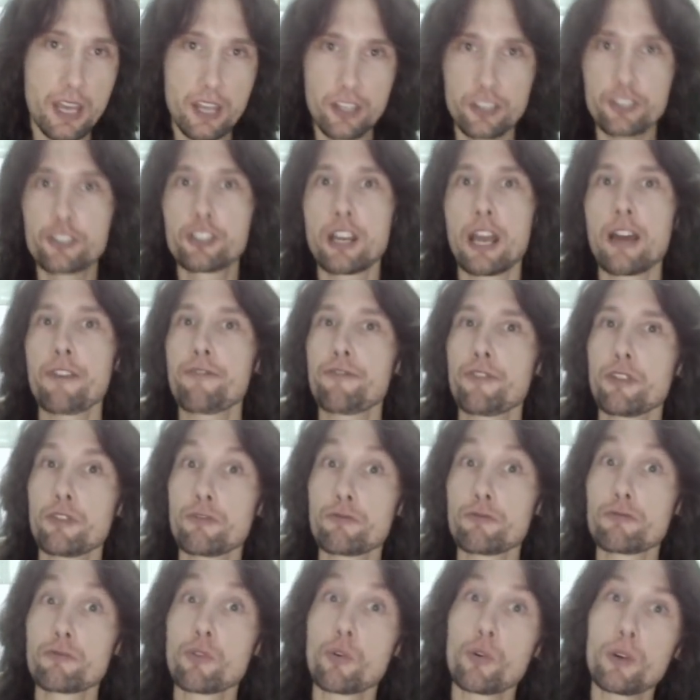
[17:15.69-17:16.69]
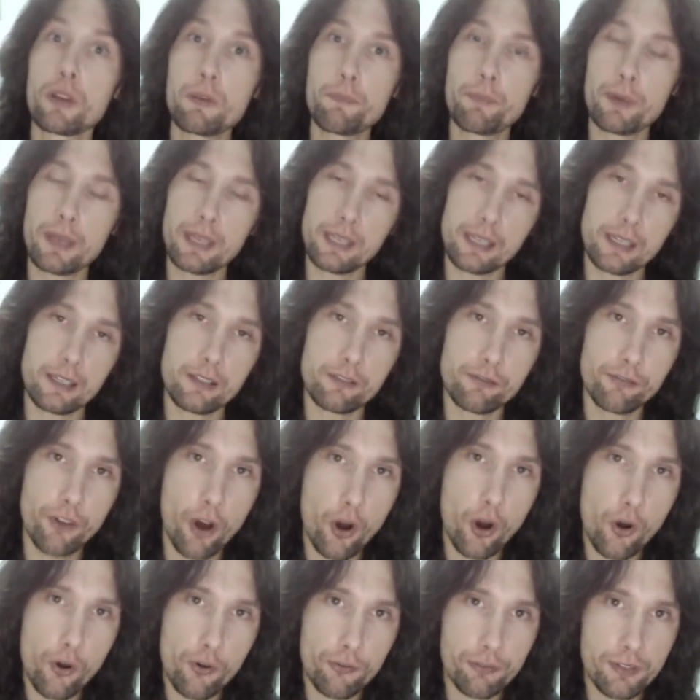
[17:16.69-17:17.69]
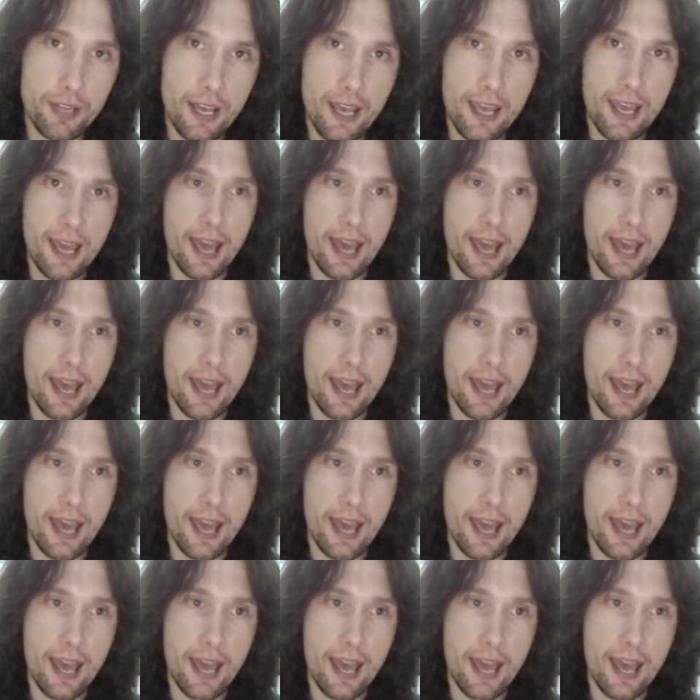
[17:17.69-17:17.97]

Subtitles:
Jeff and Roy being involved,